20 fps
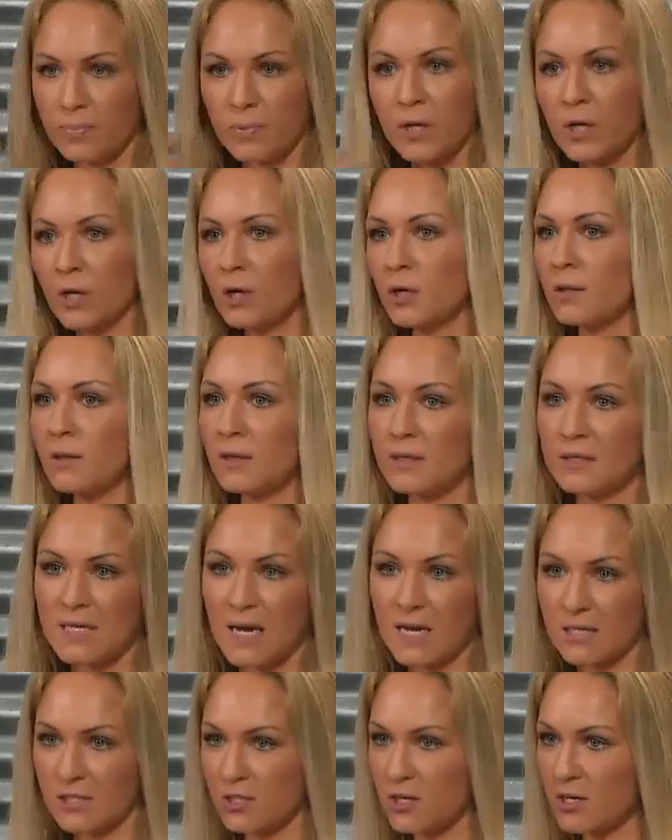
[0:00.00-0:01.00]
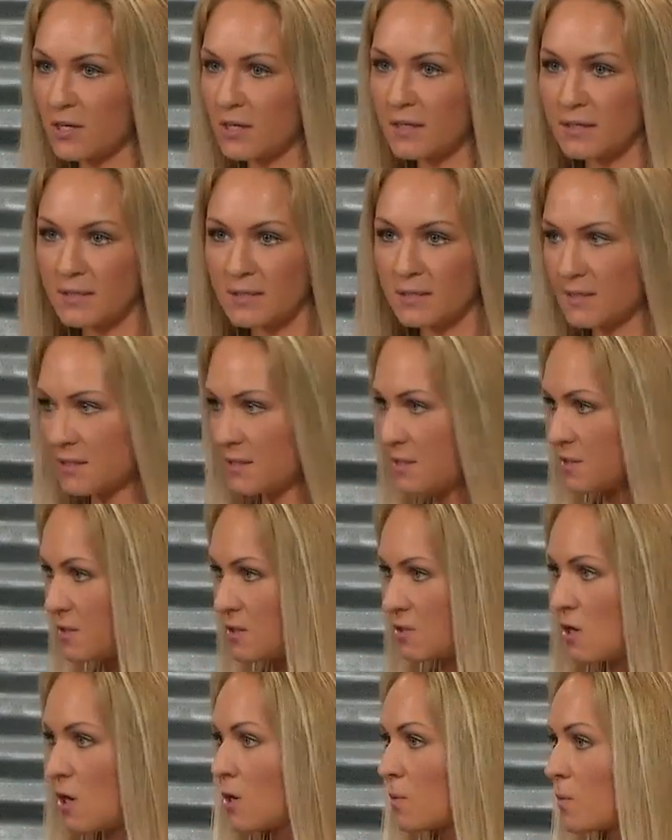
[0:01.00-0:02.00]
good the texture is to
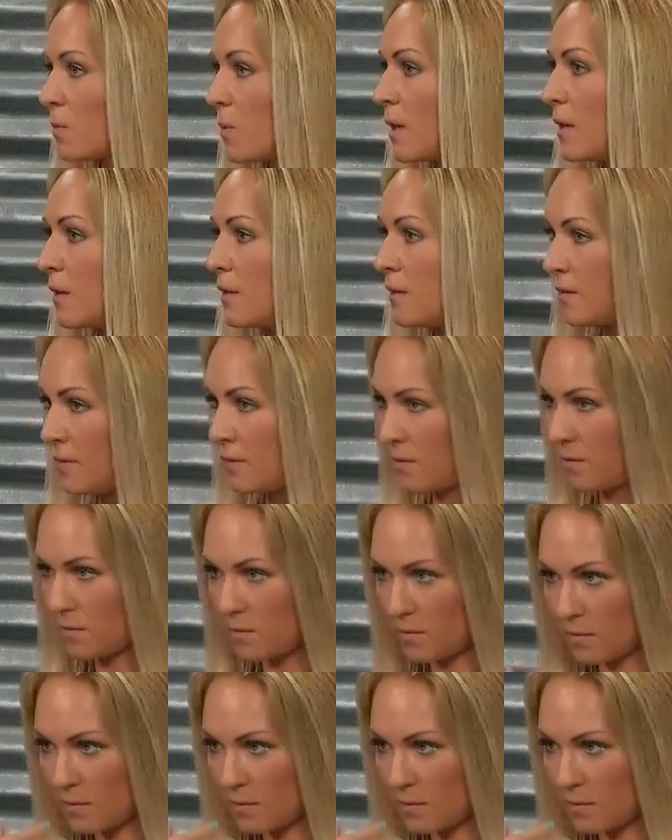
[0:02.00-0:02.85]
start with,